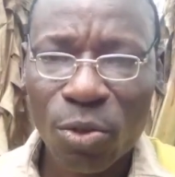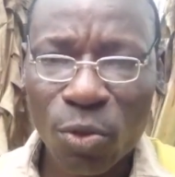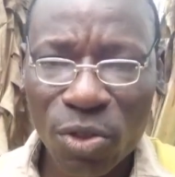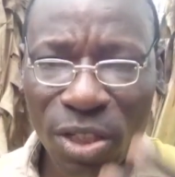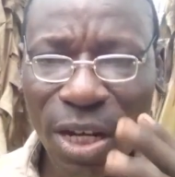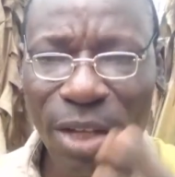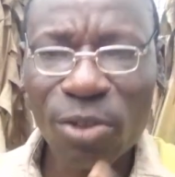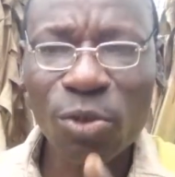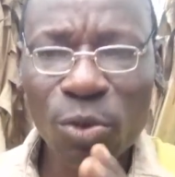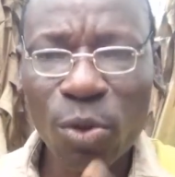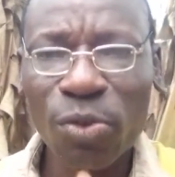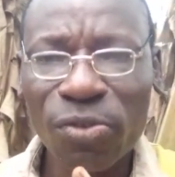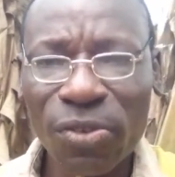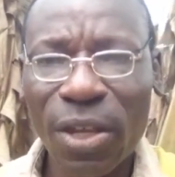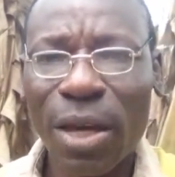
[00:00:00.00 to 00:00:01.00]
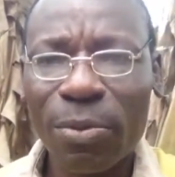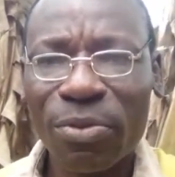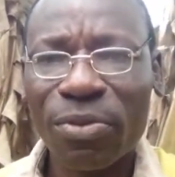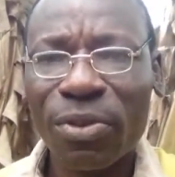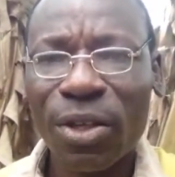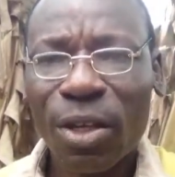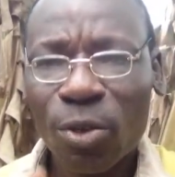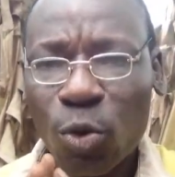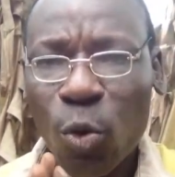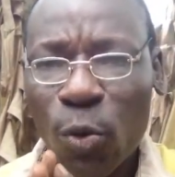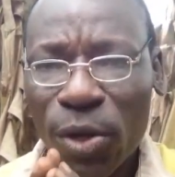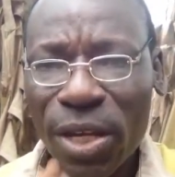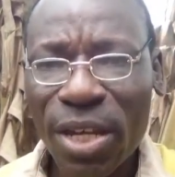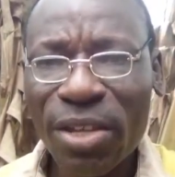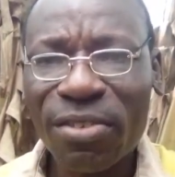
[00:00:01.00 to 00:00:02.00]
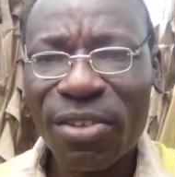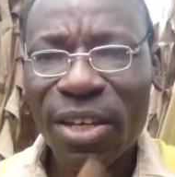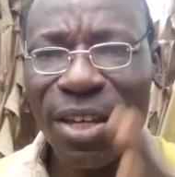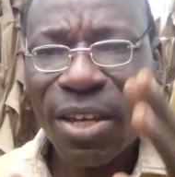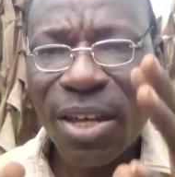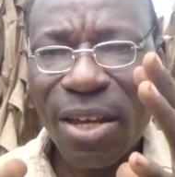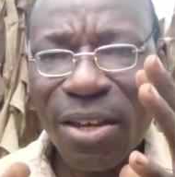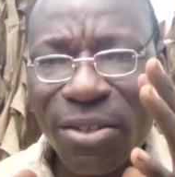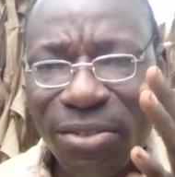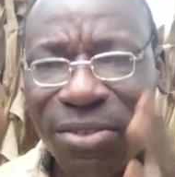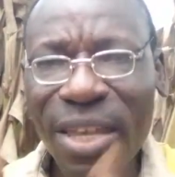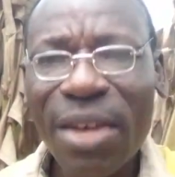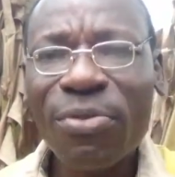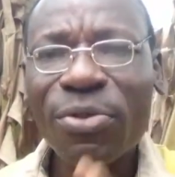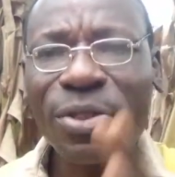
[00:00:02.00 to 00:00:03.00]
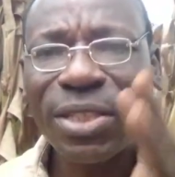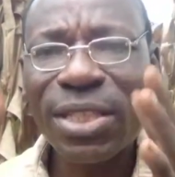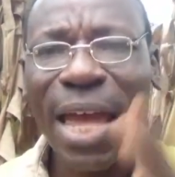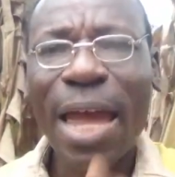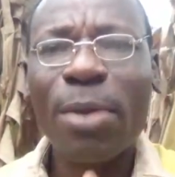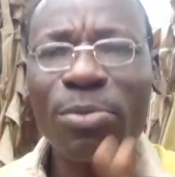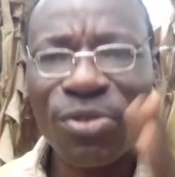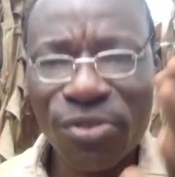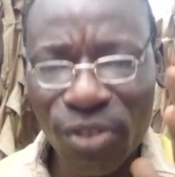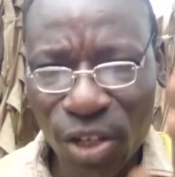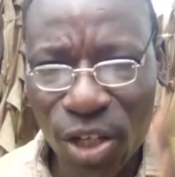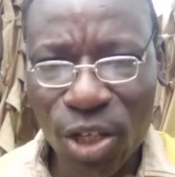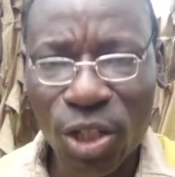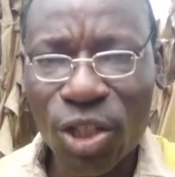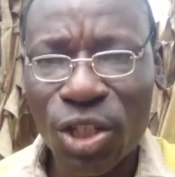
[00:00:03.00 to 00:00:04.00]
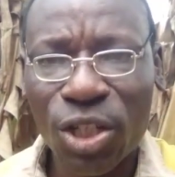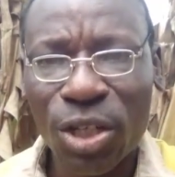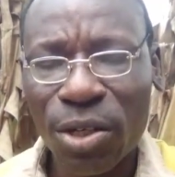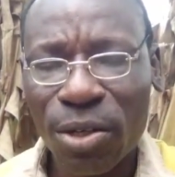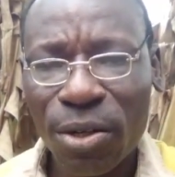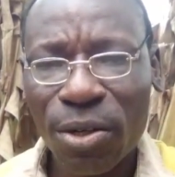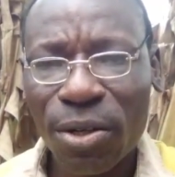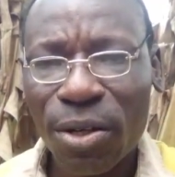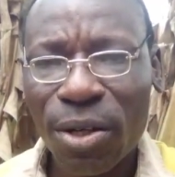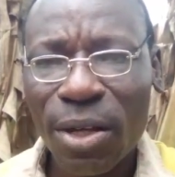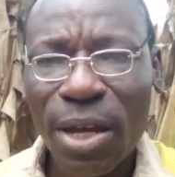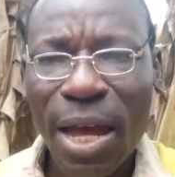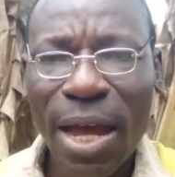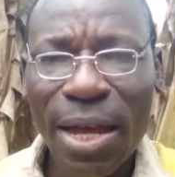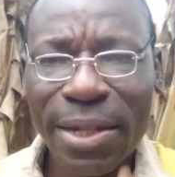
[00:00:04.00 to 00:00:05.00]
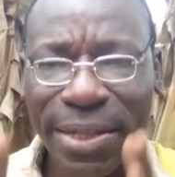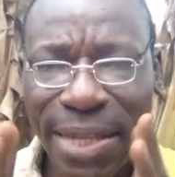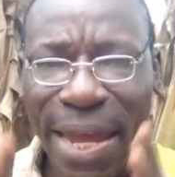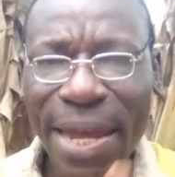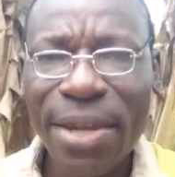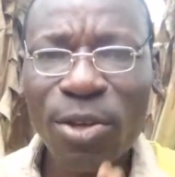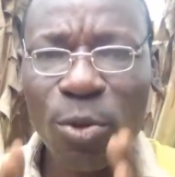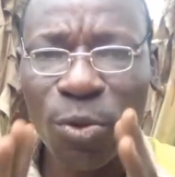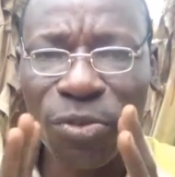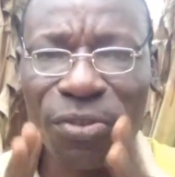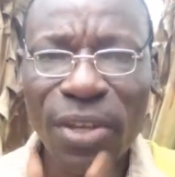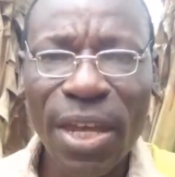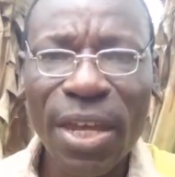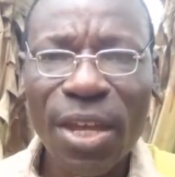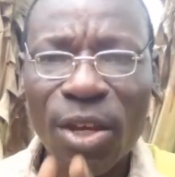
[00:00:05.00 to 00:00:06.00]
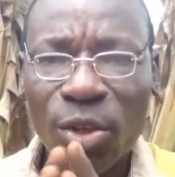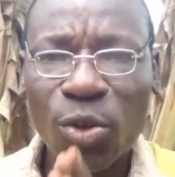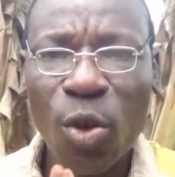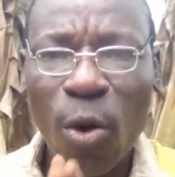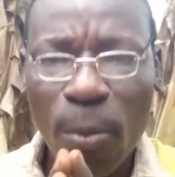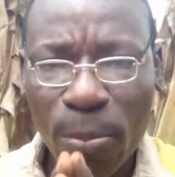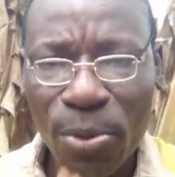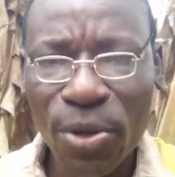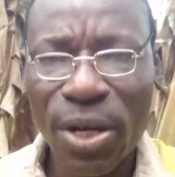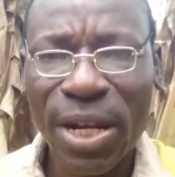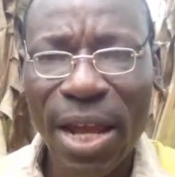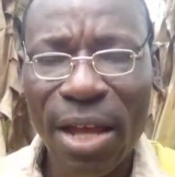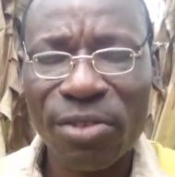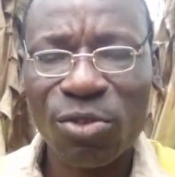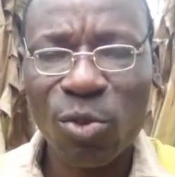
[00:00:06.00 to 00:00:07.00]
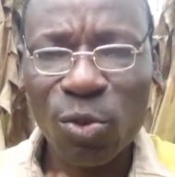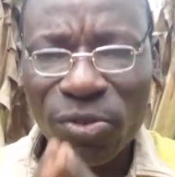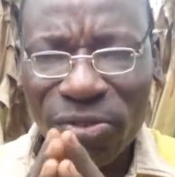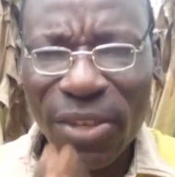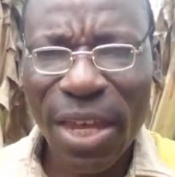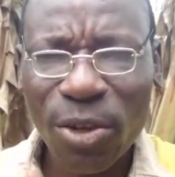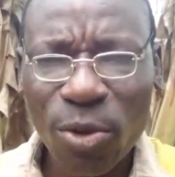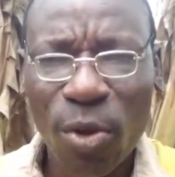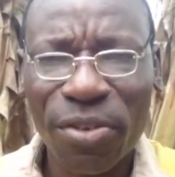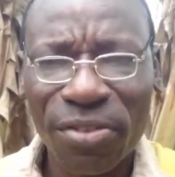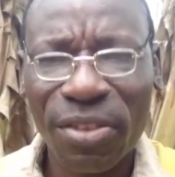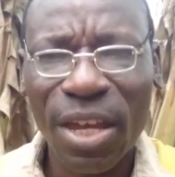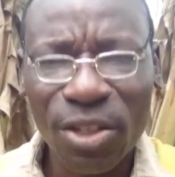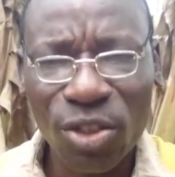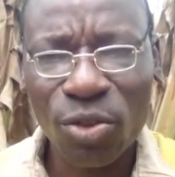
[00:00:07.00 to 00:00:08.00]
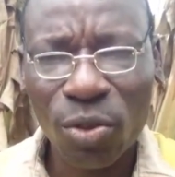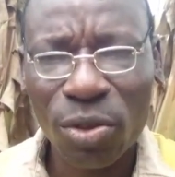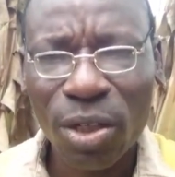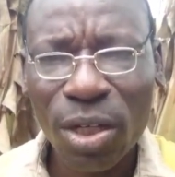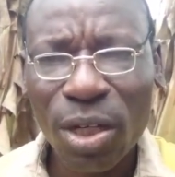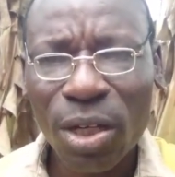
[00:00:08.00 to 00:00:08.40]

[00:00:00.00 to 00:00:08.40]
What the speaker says: You chant those psalms to it 7 times each. And then you say your prayers. You say your intention.